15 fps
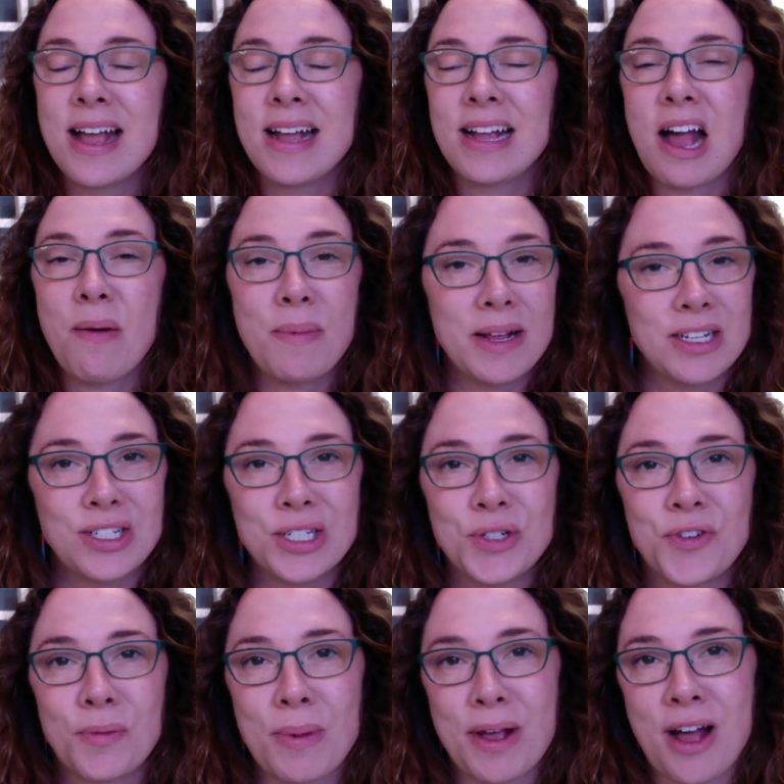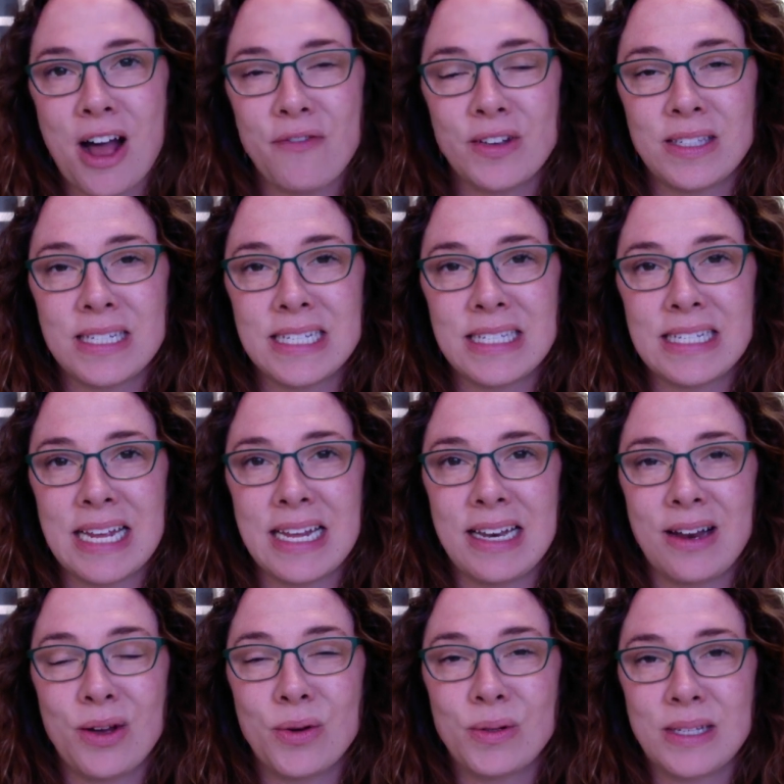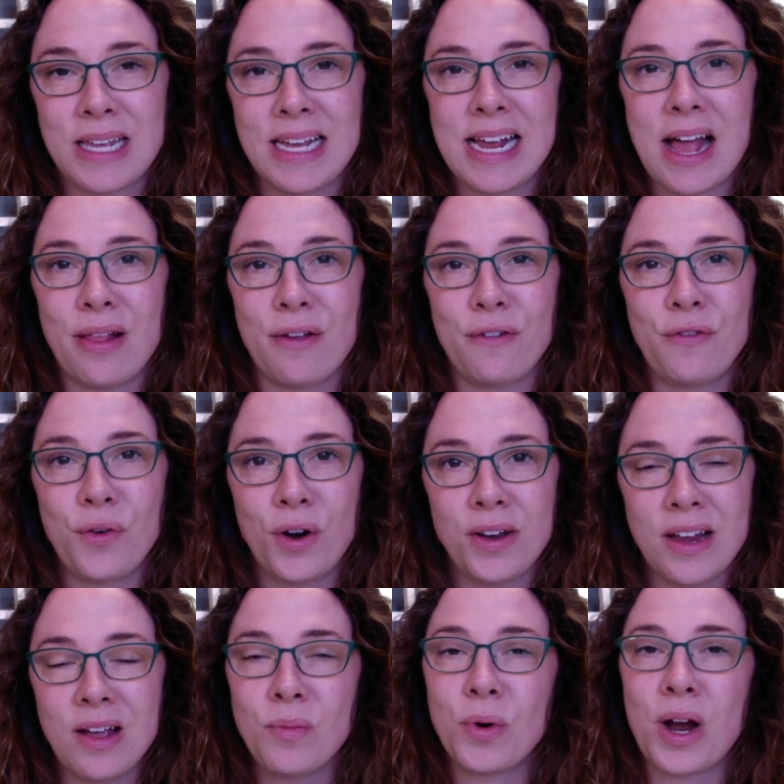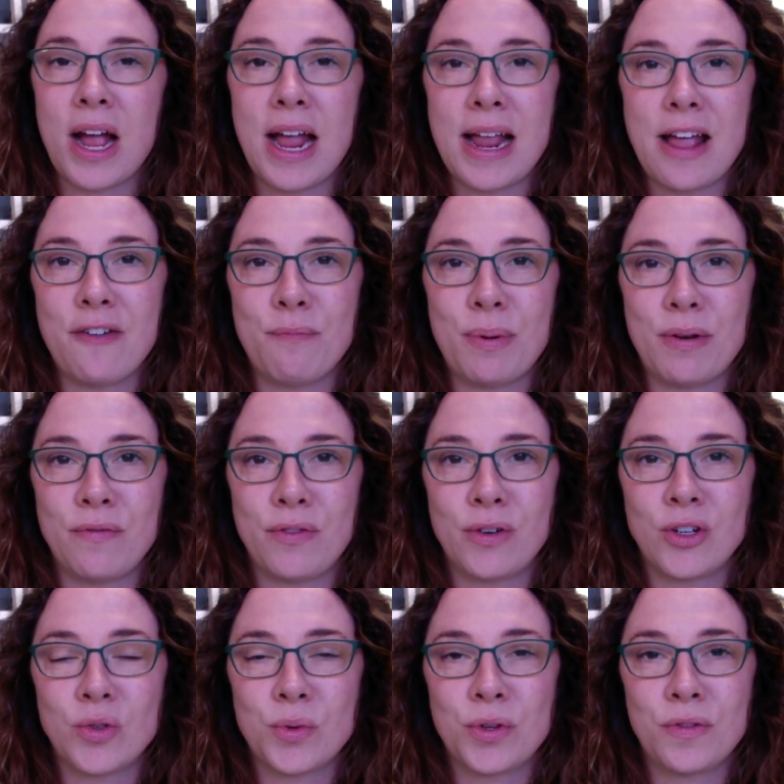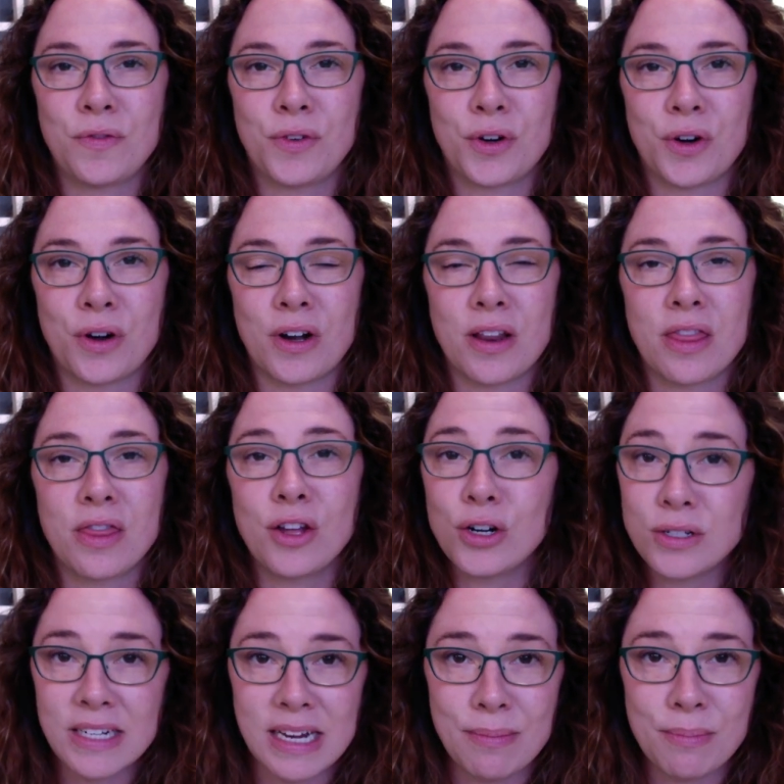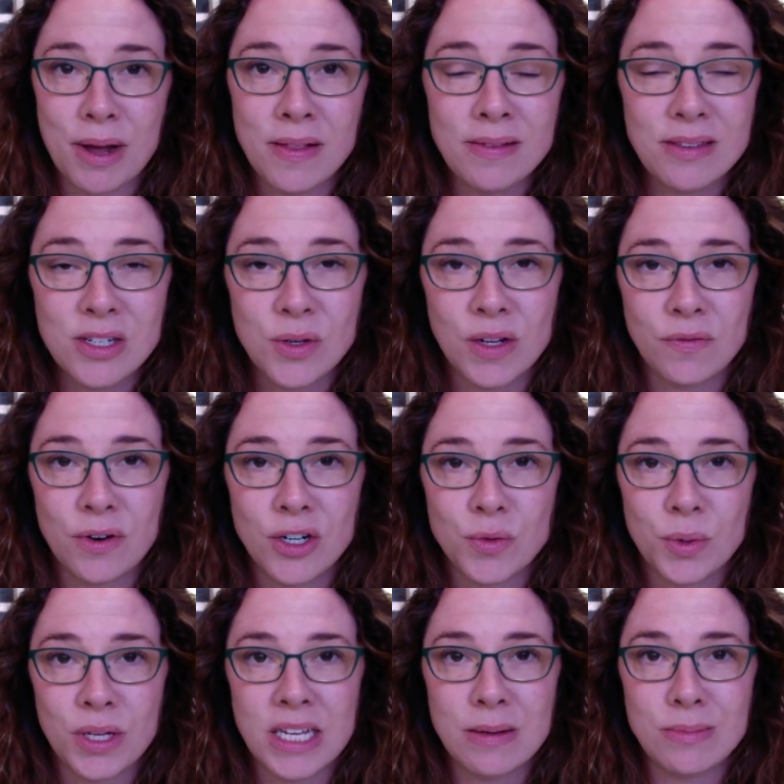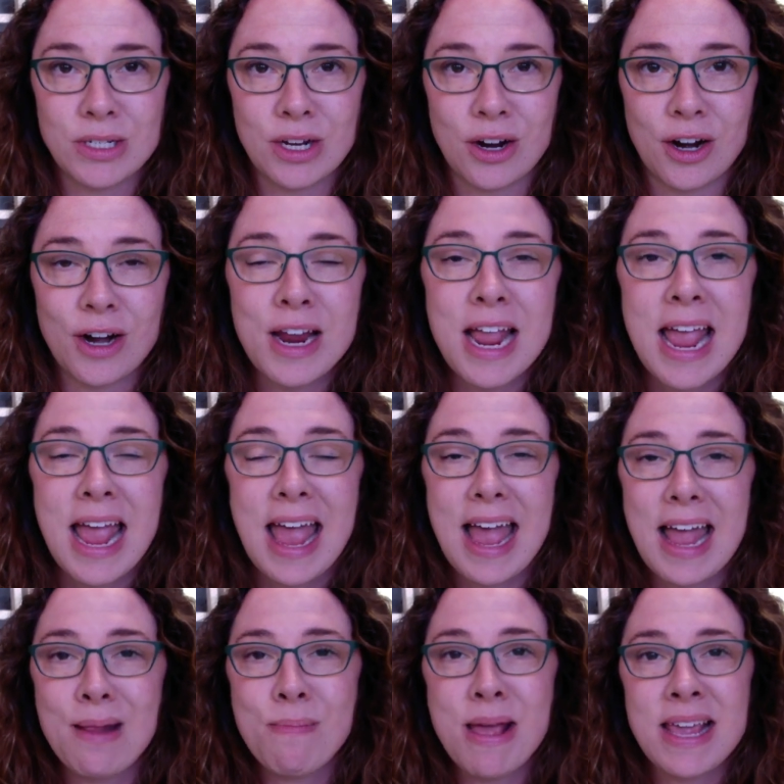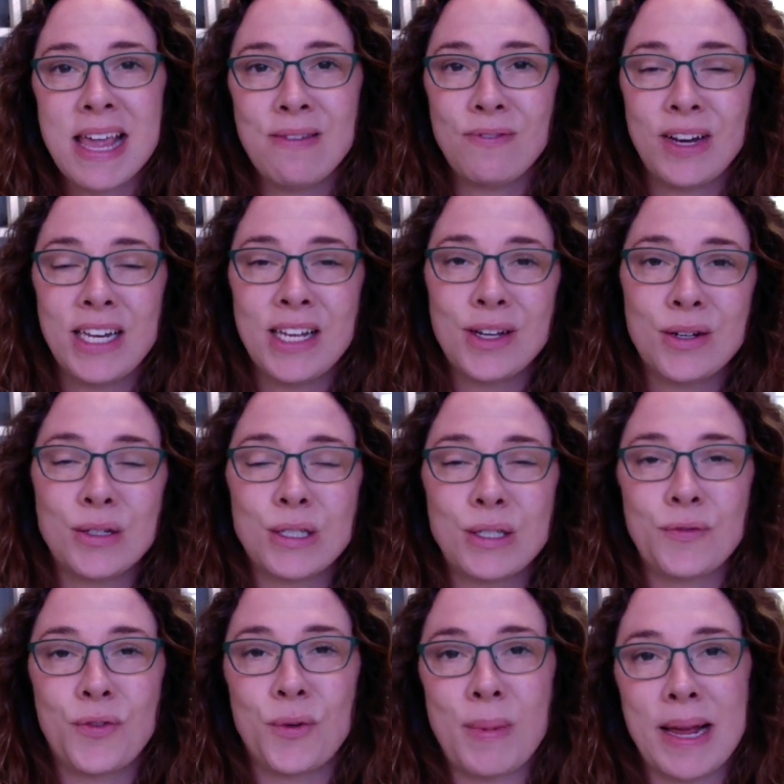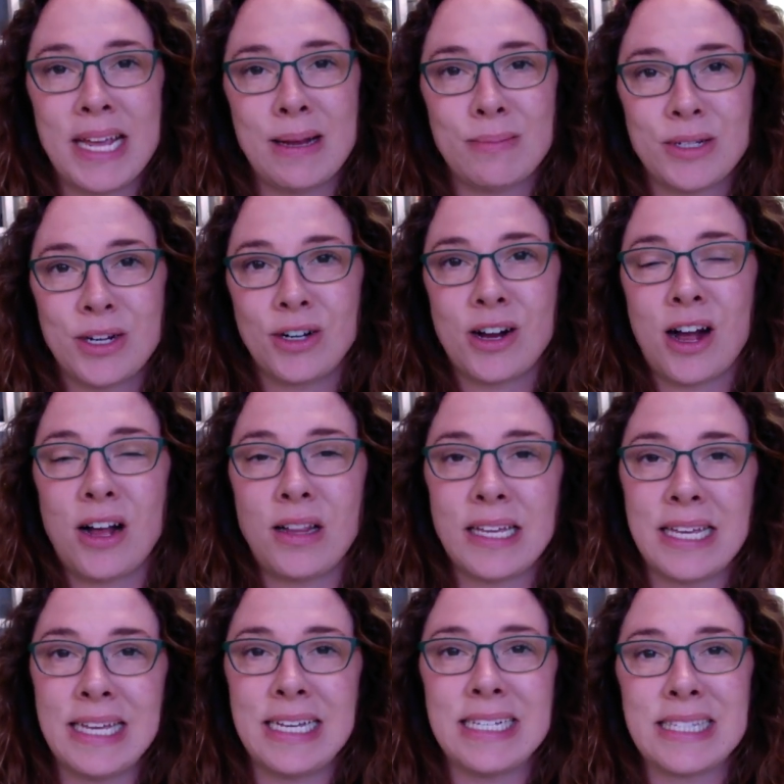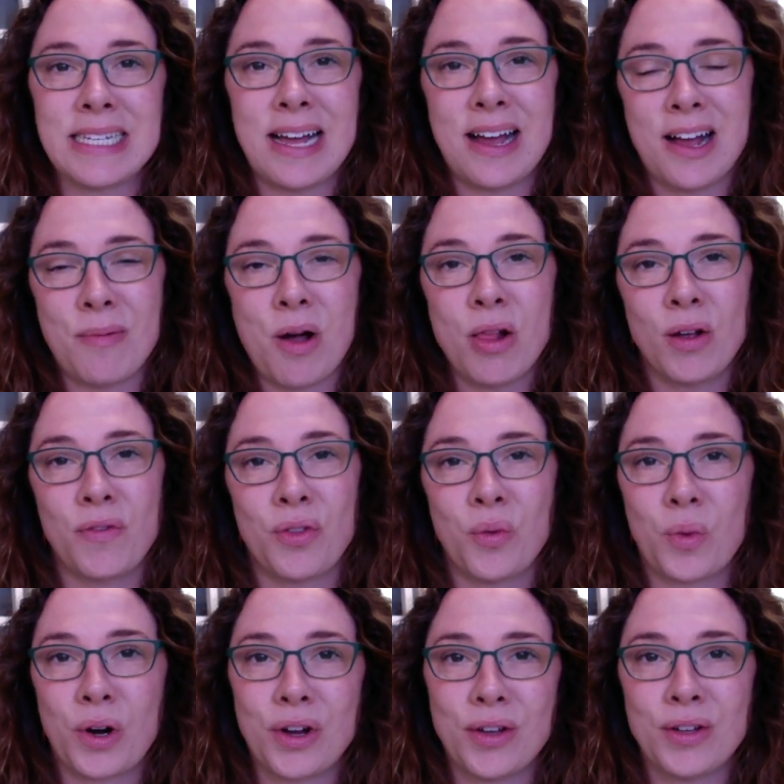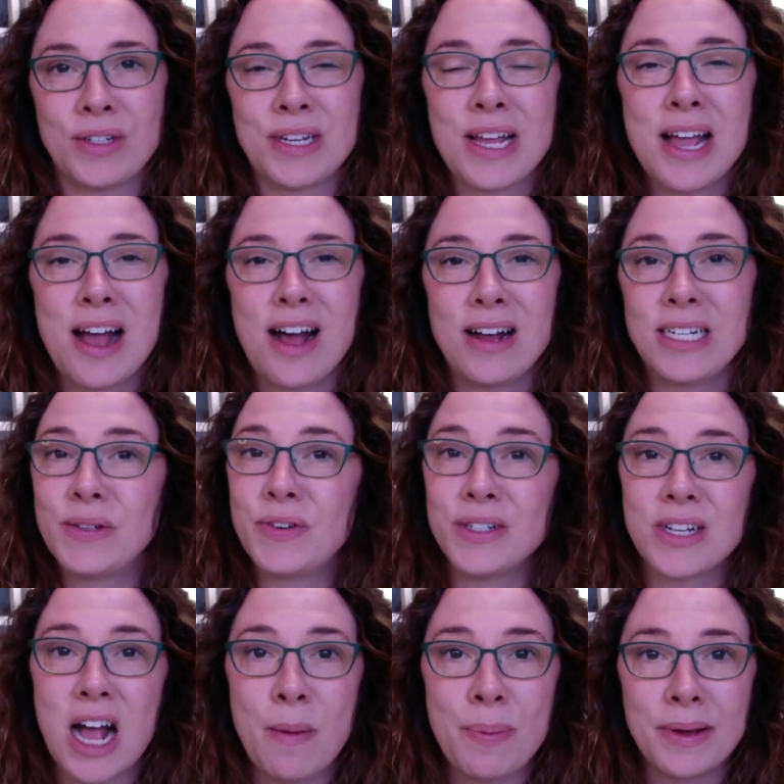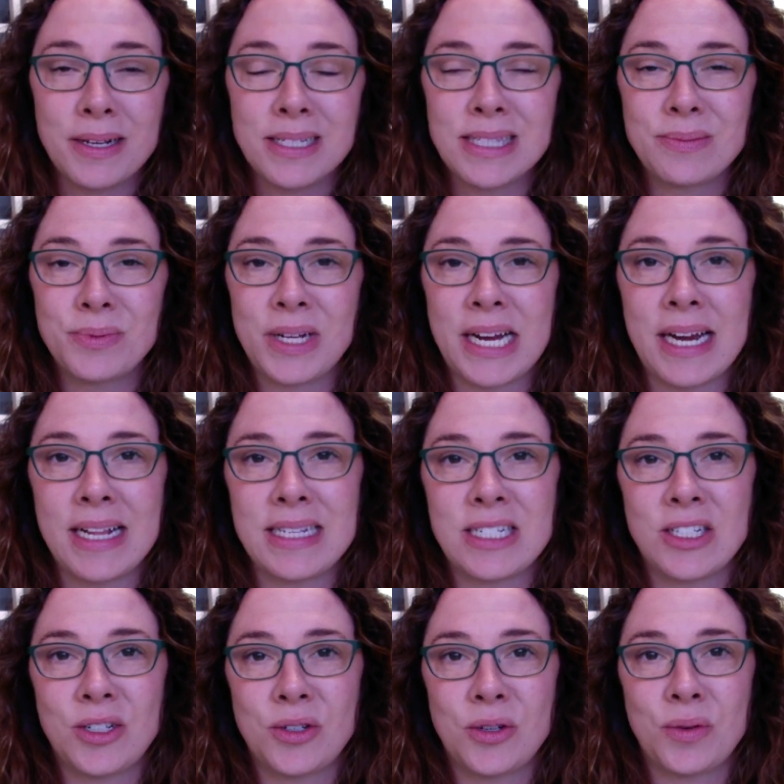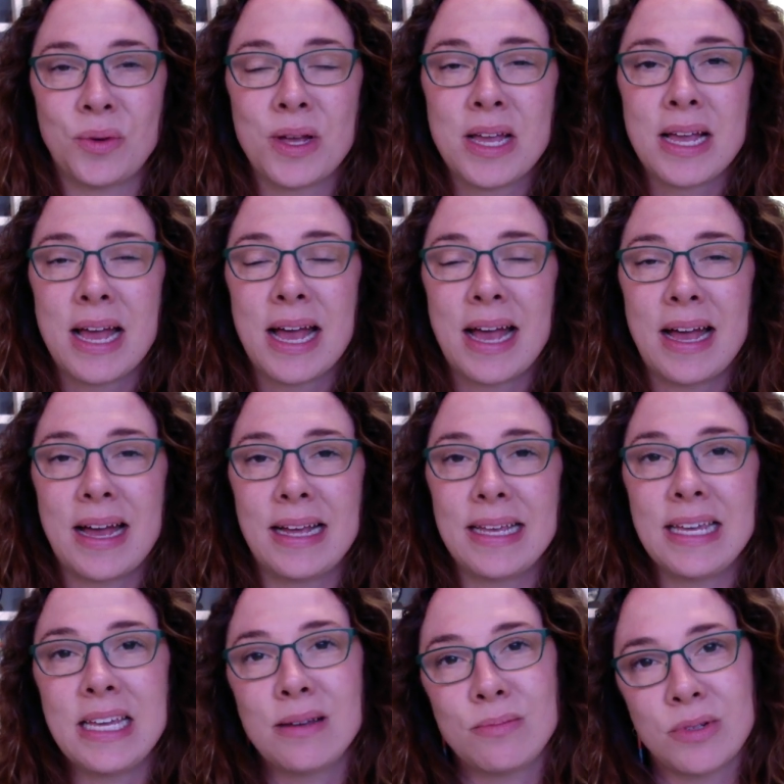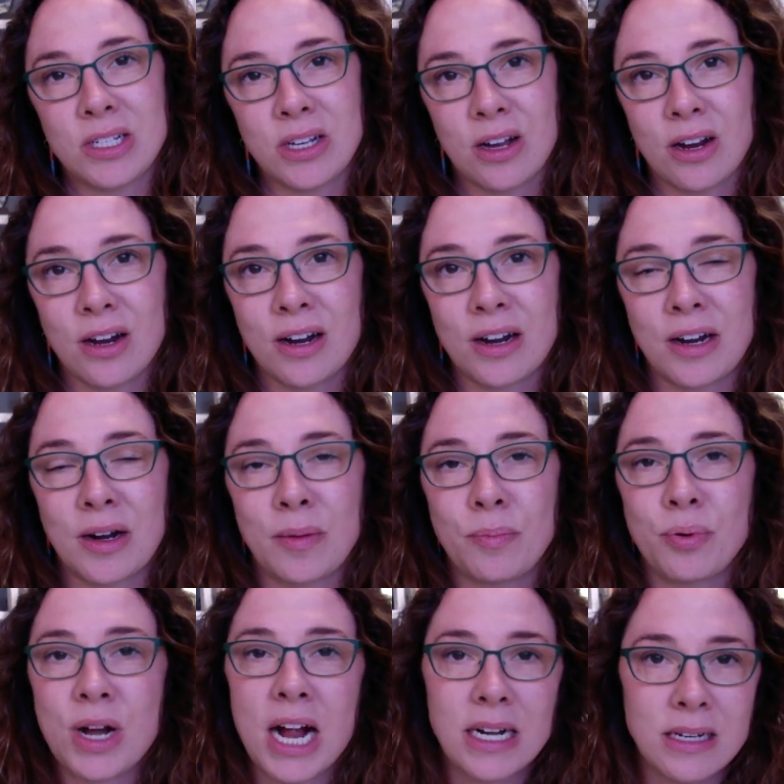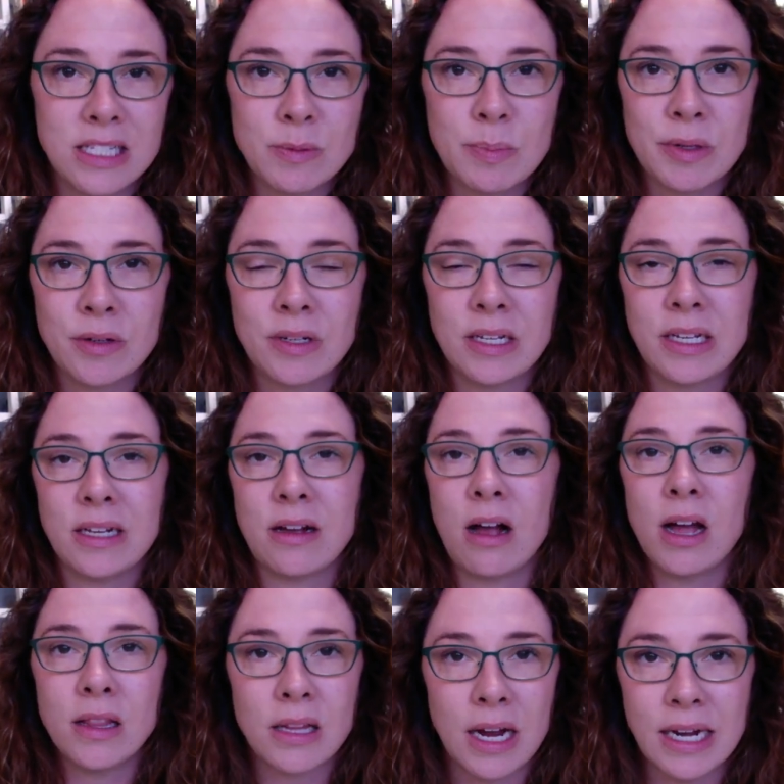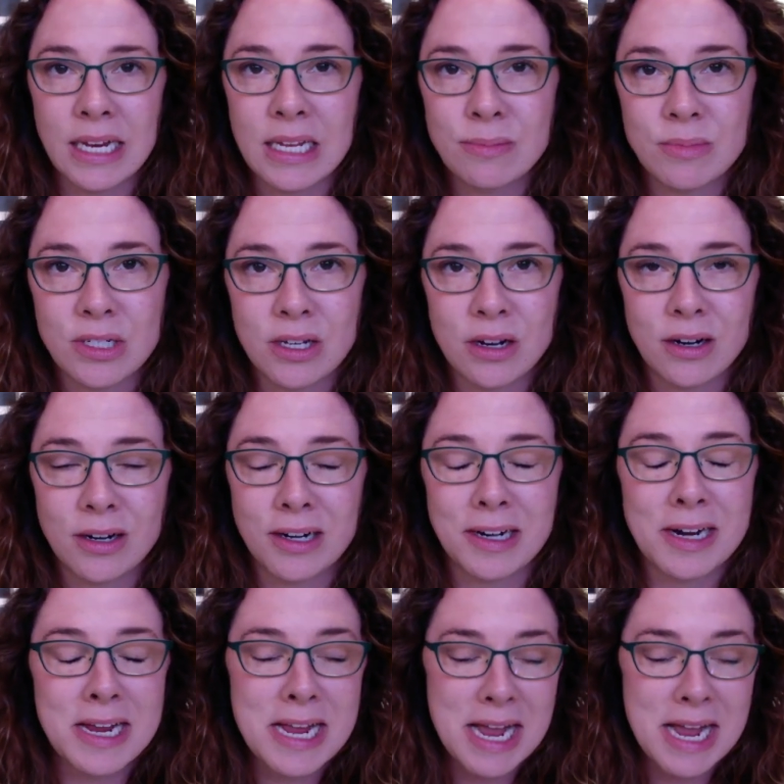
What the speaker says: coming to you from my office in San Jose, California, where I have been virtual for 13 months doing virtual EMDR and making videos for my EMDR colleagues all over the world on different topics related to EMDR, practice building, online EMDR,